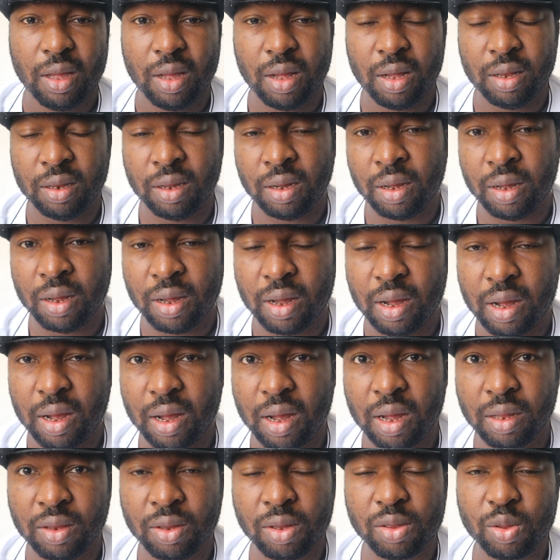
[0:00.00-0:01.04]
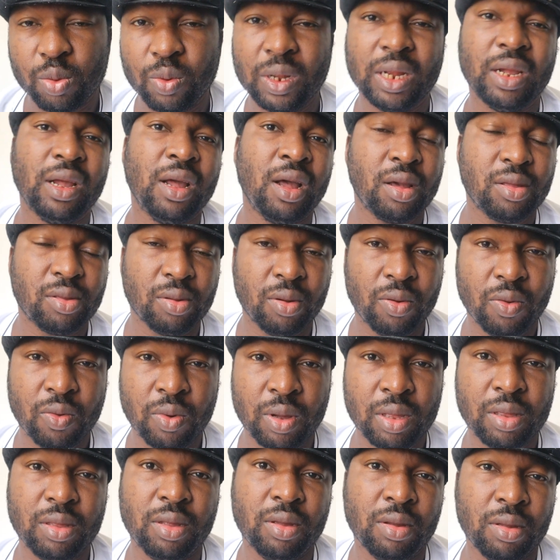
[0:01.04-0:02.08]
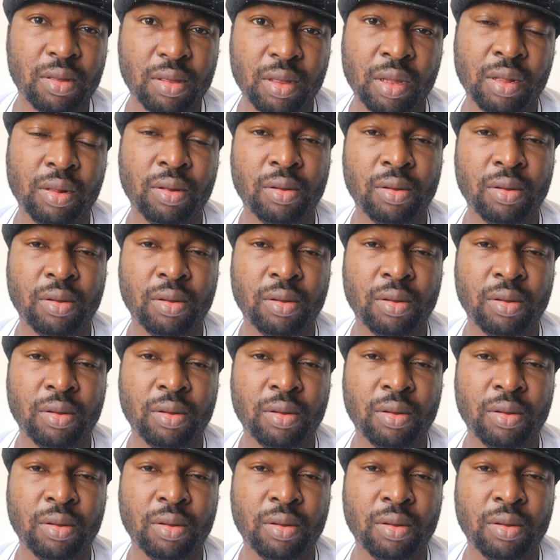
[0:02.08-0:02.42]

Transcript: And I just want to ask some questions. You